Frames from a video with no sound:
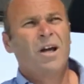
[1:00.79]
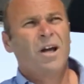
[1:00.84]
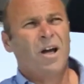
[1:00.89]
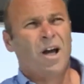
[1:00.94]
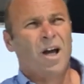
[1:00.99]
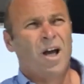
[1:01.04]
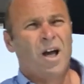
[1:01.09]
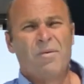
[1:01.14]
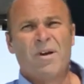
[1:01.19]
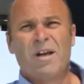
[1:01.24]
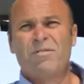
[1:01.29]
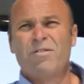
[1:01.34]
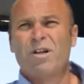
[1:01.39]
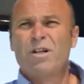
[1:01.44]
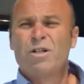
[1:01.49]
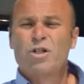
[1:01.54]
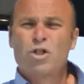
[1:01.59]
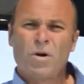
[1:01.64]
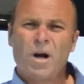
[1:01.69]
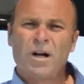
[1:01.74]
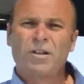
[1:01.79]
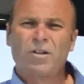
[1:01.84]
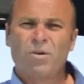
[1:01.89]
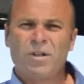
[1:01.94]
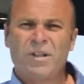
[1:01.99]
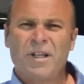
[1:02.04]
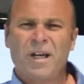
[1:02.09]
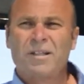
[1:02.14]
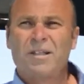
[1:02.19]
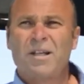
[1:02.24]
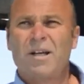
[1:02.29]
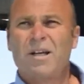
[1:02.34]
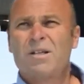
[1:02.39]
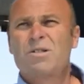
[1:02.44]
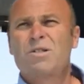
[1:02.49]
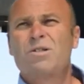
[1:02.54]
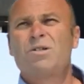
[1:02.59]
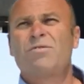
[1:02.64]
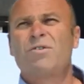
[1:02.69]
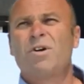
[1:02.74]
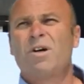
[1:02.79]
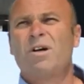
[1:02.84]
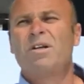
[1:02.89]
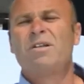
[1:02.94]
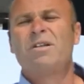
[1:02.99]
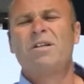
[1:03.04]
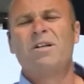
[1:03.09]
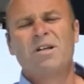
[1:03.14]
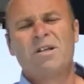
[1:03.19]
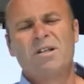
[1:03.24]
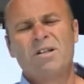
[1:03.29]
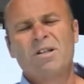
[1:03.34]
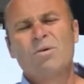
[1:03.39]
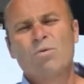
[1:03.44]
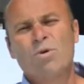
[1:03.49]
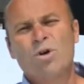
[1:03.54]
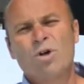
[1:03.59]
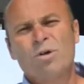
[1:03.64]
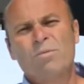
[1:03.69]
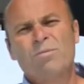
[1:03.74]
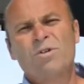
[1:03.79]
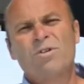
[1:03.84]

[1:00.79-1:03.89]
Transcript: have an instructor in that test. You've got in the room,